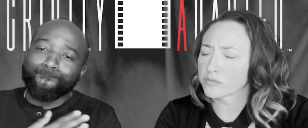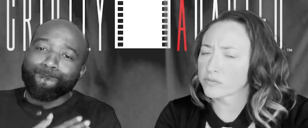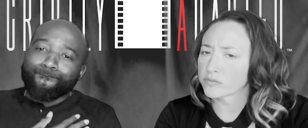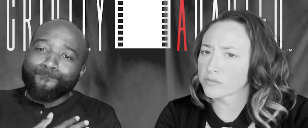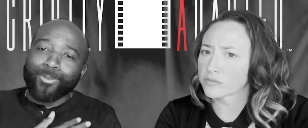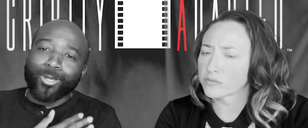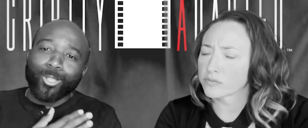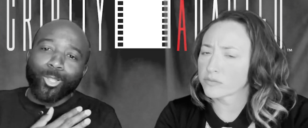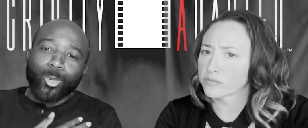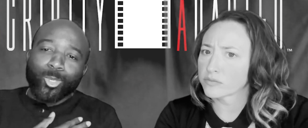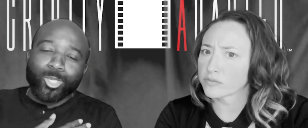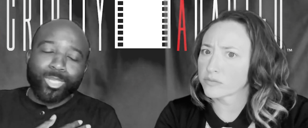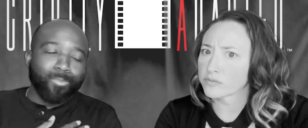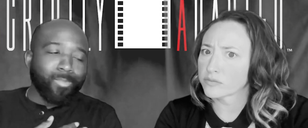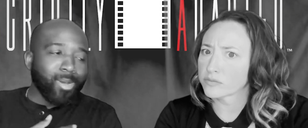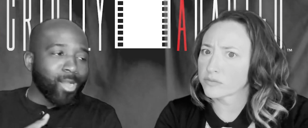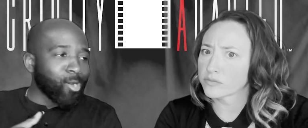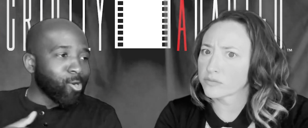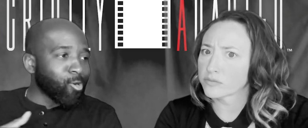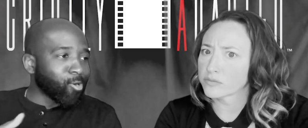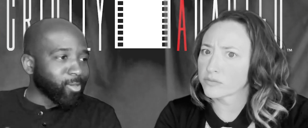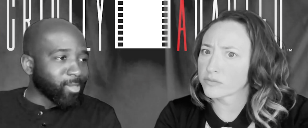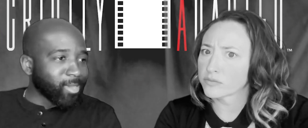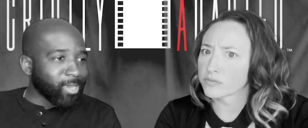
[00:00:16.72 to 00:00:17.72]
Speaker 1: close to my
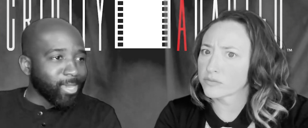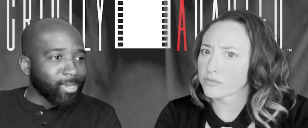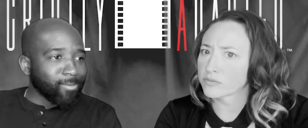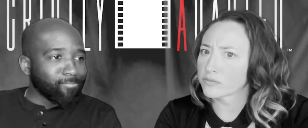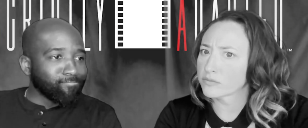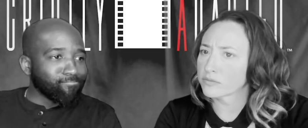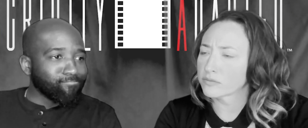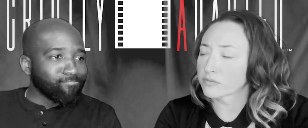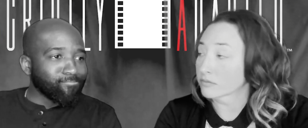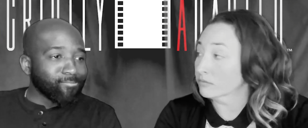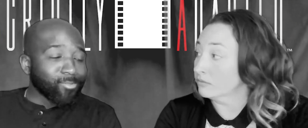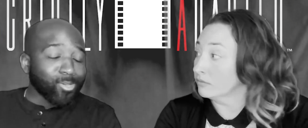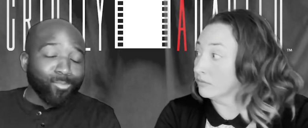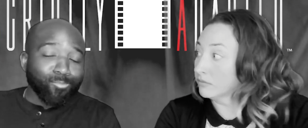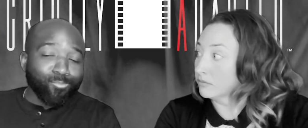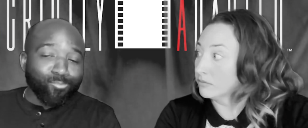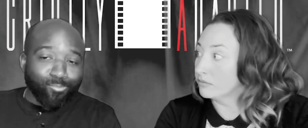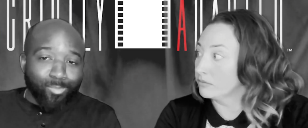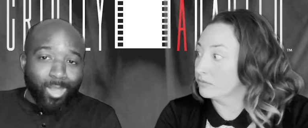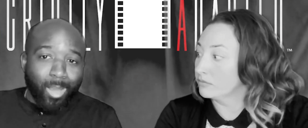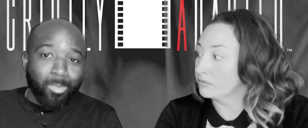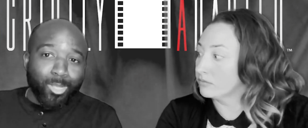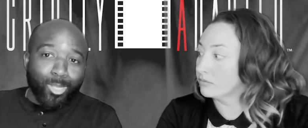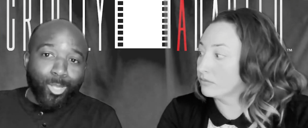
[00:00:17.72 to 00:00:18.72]
heart, Kate. Mm.
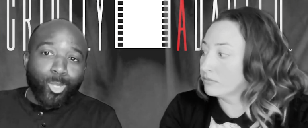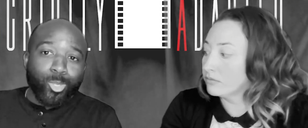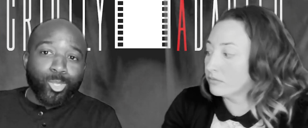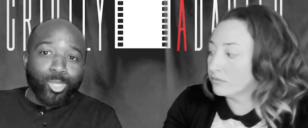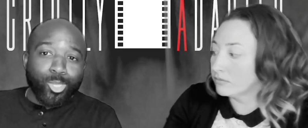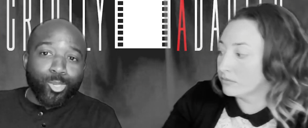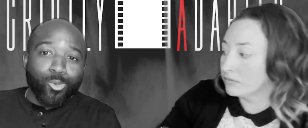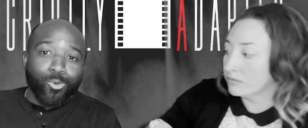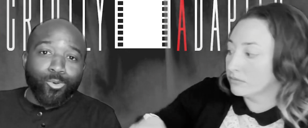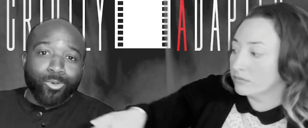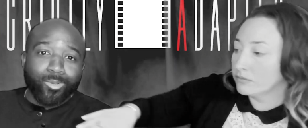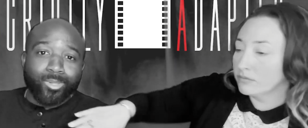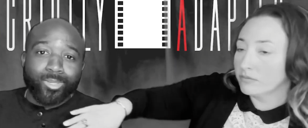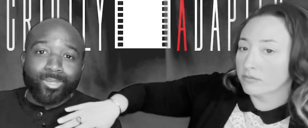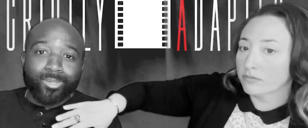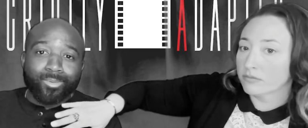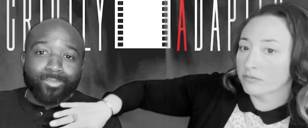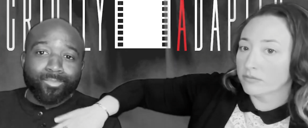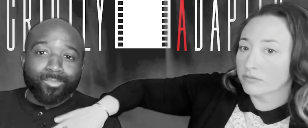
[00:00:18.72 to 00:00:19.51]
Probably close to yours.